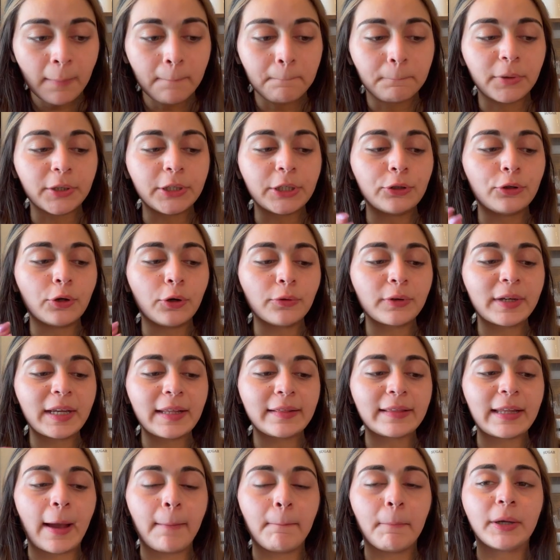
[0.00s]
but you don't
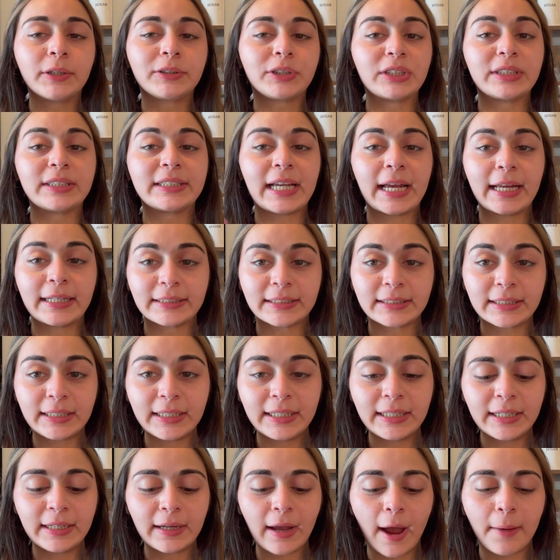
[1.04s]
get that much
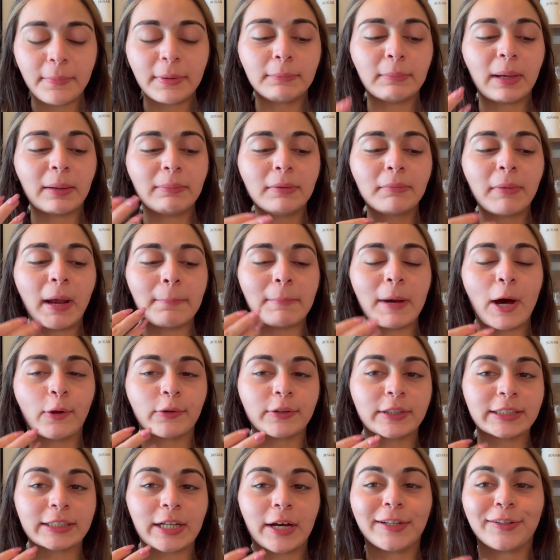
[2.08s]
intensity. I mean, maybe my
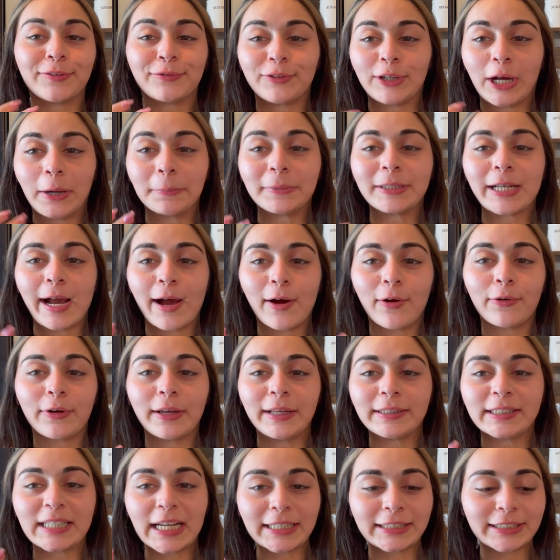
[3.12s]
mouth is kind of numbed out
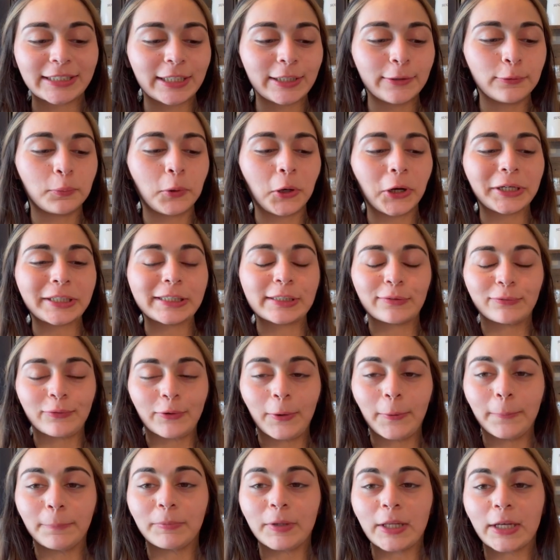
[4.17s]
intensity wise
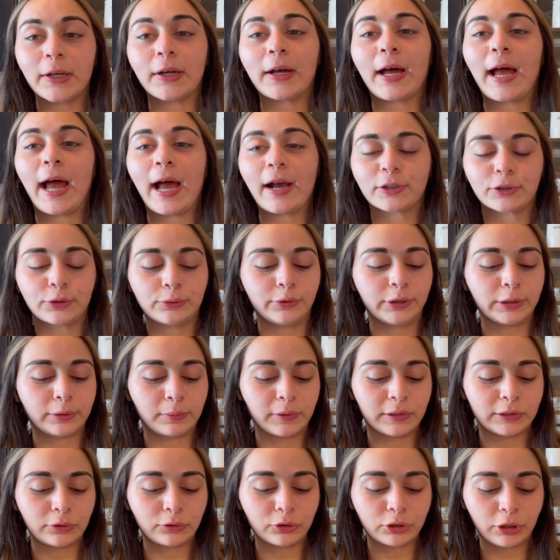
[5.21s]
from the actual
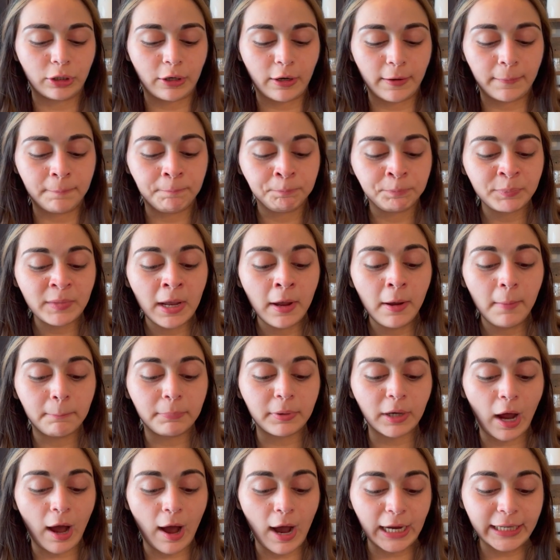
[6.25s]
espresso shot,
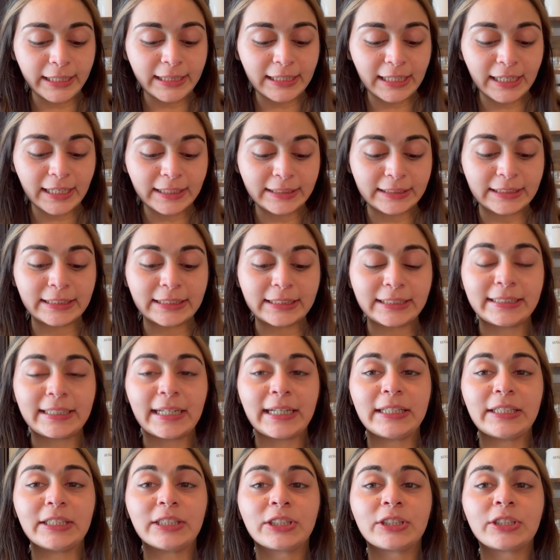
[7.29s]
but I think this
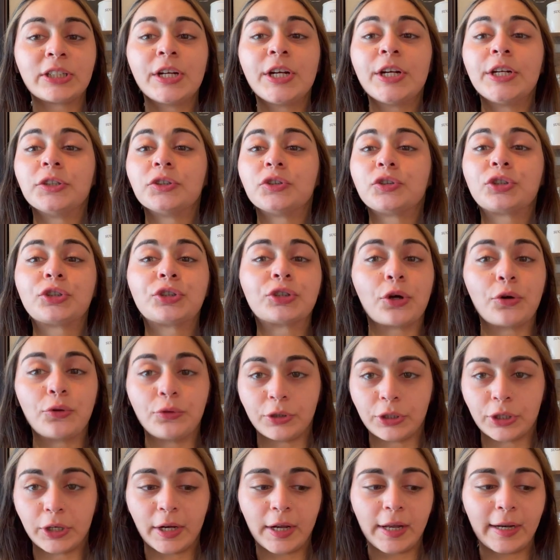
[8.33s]
tastes so
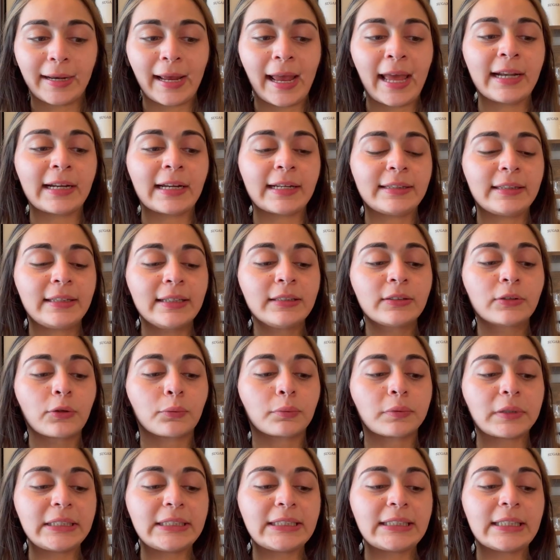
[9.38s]
good. And I think the
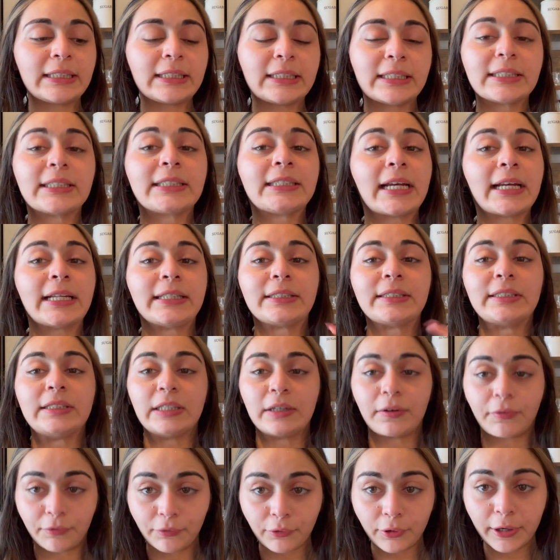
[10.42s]
reason this tastes
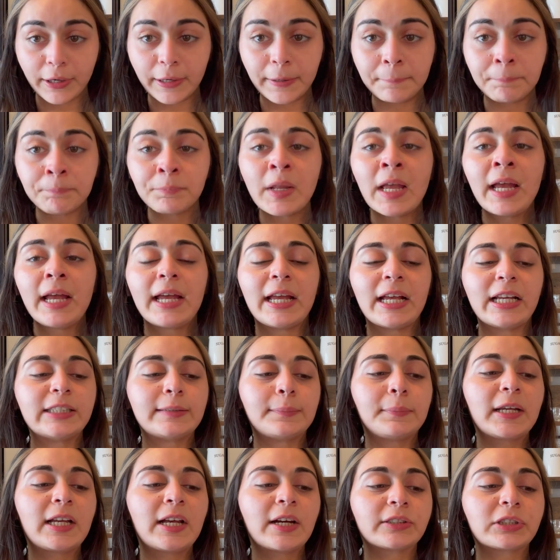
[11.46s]
different is
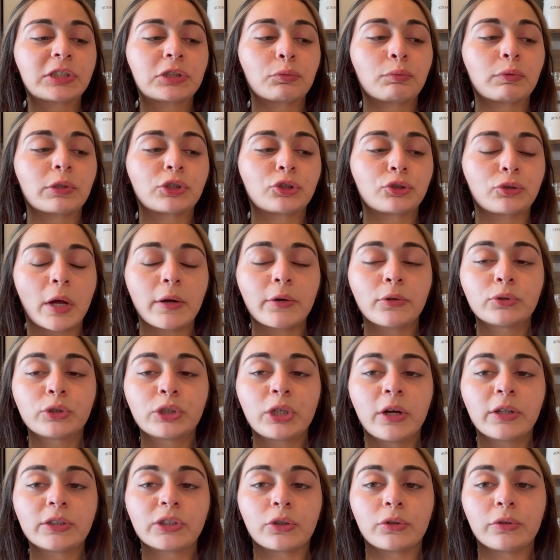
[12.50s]
because the ristretto
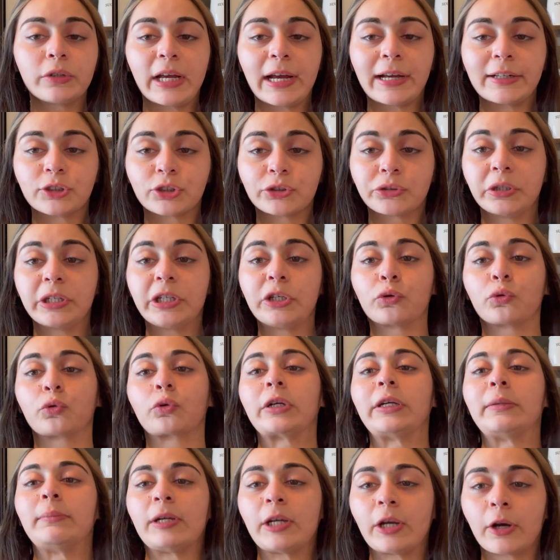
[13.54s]
shots are naturally
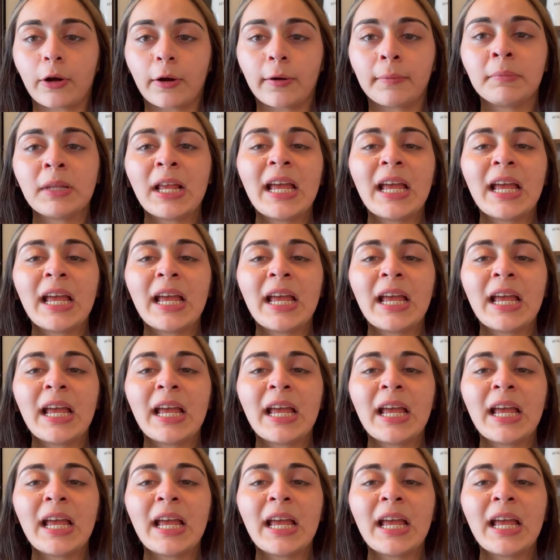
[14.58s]
creamier.